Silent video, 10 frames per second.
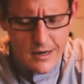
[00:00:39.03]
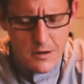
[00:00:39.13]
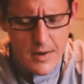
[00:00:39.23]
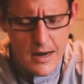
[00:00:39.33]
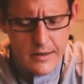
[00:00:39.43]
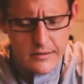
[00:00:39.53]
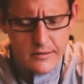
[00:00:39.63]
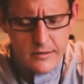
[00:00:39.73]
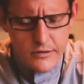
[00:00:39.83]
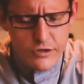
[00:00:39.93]
our
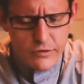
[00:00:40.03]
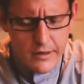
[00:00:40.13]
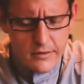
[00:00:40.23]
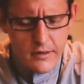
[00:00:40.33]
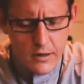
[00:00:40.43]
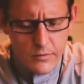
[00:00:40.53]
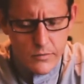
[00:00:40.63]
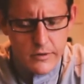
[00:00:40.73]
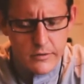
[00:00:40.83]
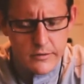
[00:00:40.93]
minds, strengthen our
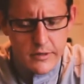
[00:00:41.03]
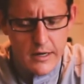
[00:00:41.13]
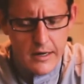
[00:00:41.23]
wills,